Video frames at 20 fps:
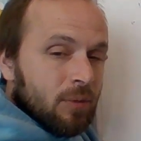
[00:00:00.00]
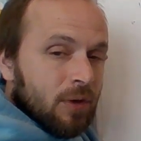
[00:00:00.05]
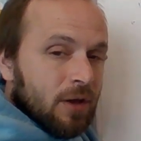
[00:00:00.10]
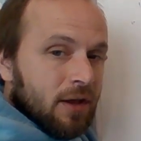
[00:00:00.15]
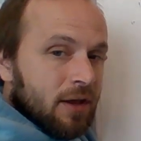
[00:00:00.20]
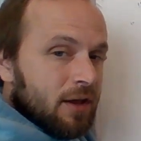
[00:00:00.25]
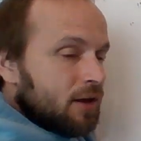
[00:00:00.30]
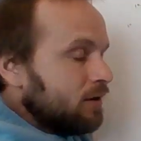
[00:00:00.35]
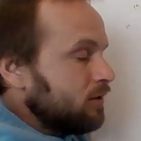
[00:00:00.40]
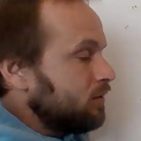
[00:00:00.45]

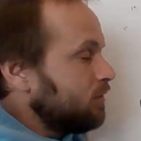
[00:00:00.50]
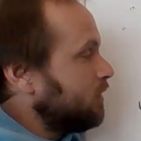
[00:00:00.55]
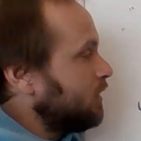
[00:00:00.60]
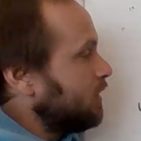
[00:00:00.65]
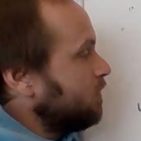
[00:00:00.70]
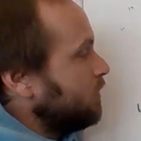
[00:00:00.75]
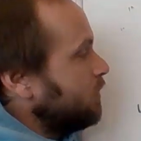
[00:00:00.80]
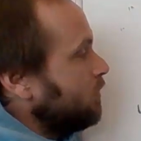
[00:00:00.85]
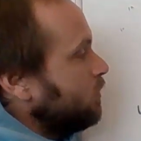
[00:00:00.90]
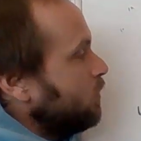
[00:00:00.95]
and you're
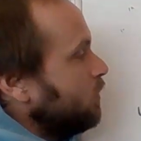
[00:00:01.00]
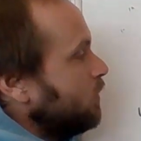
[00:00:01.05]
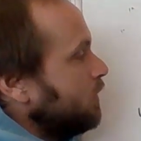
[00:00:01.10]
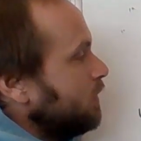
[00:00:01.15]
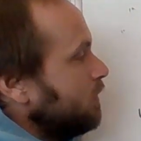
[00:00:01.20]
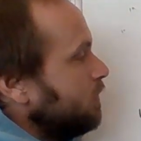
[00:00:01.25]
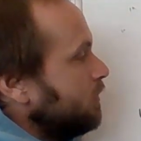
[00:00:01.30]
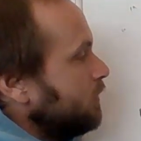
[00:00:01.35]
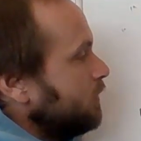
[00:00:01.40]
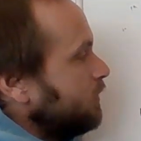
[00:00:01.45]
given
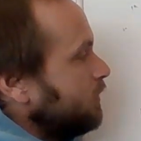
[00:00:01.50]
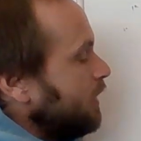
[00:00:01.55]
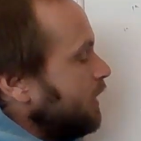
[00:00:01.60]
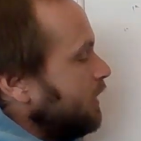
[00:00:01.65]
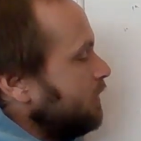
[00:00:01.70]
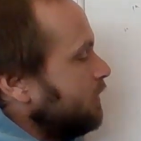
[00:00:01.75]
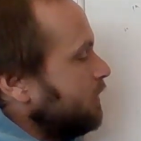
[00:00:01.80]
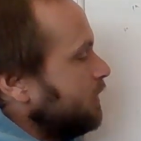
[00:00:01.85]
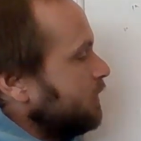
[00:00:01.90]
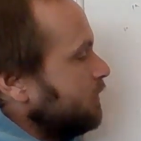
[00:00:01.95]
one of the
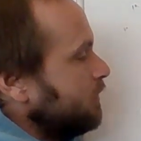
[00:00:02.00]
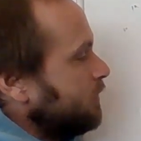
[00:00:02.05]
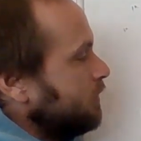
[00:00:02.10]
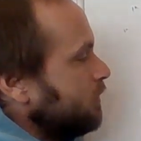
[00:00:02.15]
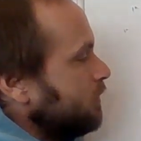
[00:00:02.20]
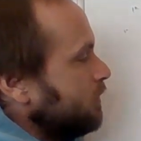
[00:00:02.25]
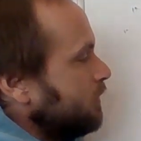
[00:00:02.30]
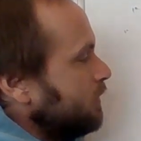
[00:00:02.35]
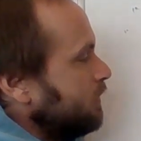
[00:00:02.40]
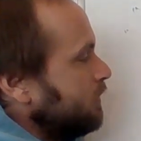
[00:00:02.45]
side lengths
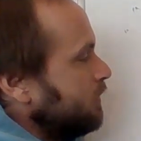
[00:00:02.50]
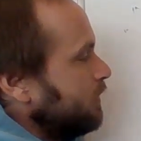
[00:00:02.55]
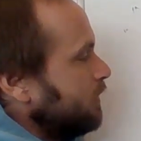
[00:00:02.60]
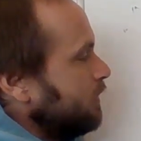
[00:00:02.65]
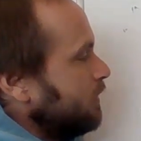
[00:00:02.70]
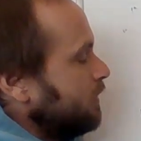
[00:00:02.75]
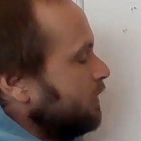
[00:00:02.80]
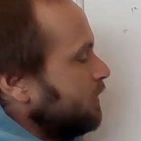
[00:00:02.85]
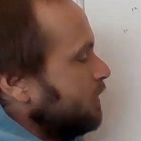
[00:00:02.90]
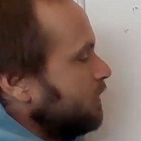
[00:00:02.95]
here, let's say
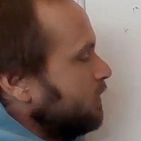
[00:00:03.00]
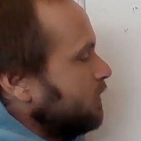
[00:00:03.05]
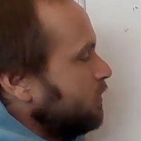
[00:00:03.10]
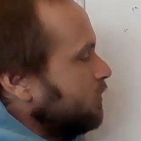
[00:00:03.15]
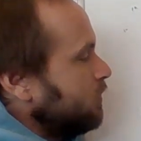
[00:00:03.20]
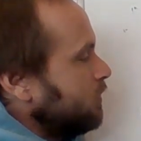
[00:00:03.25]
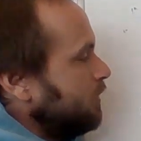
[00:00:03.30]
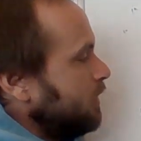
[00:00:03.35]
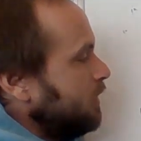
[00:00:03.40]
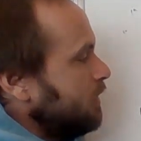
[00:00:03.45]
like
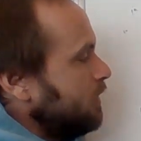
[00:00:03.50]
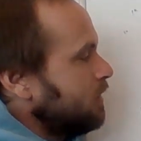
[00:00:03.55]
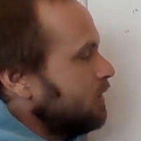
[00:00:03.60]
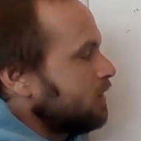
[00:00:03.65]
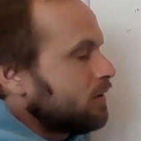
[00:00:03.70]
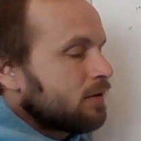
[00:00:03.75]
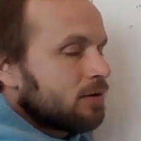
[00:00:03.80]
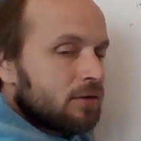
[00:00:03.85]
3,